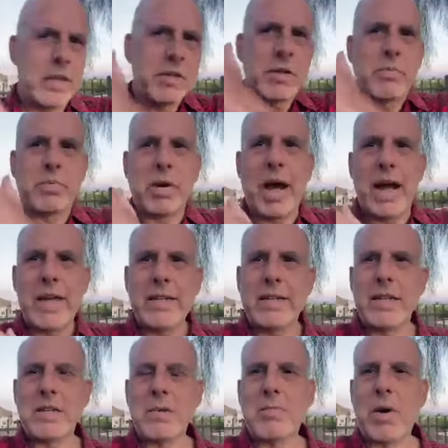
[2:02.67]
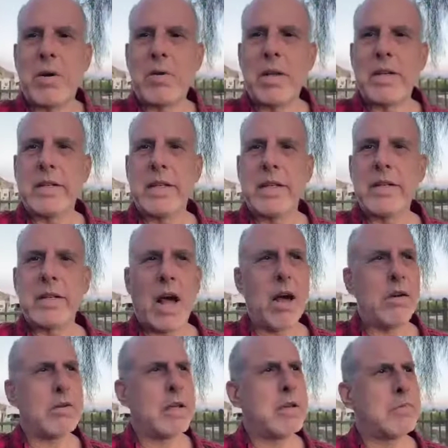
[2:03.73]
surprised his opponent did this.
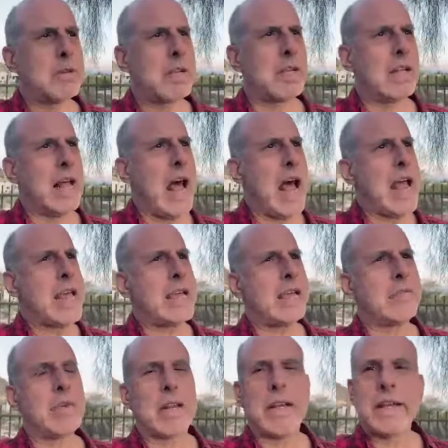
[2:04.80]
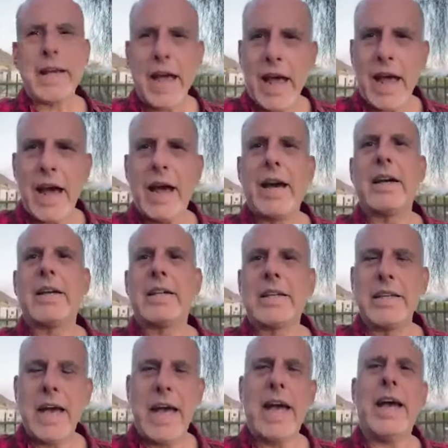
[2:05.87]
Oh, he was lying, but yeah,
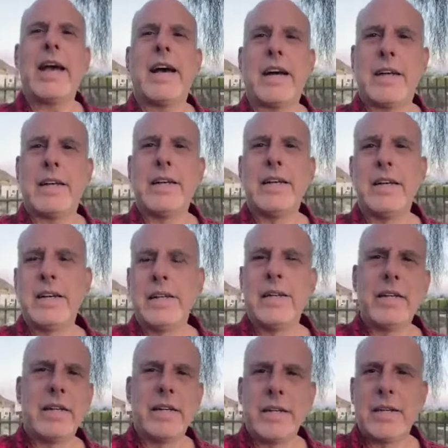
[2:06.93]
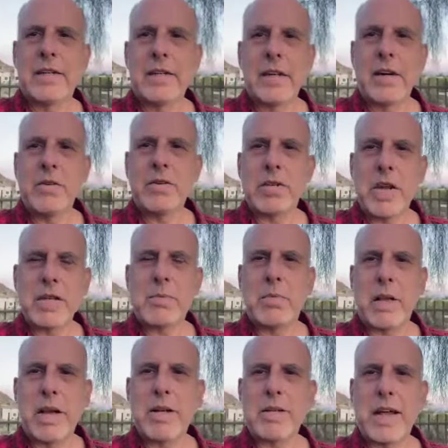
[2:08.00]
yeah. You know, chess
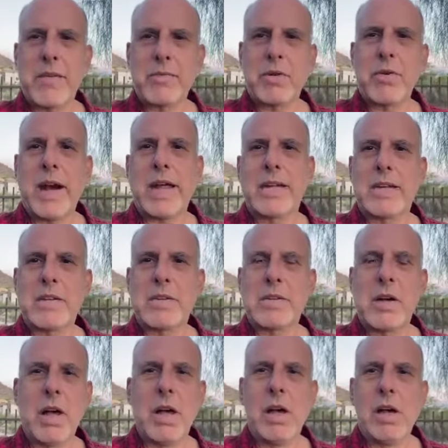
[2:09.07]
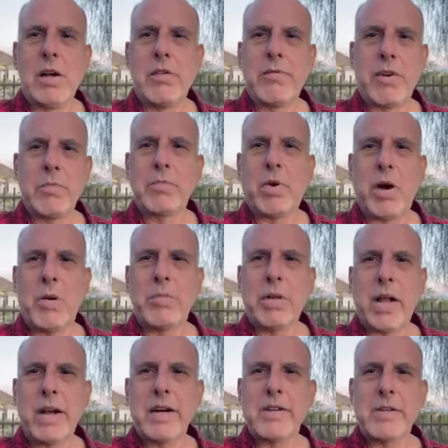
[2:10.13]
players have tricks. Football
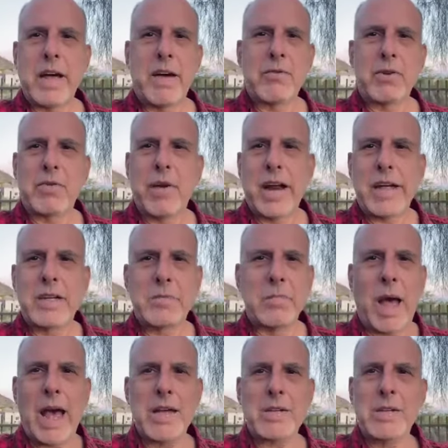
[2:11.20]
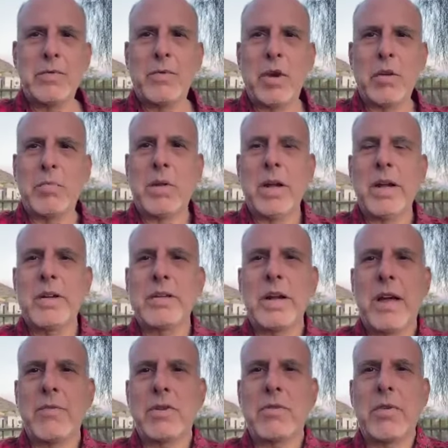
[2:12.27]
players have tricks. Basketball players
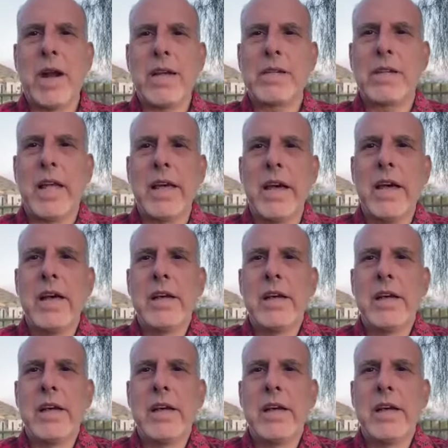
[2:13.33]
have tricks. They,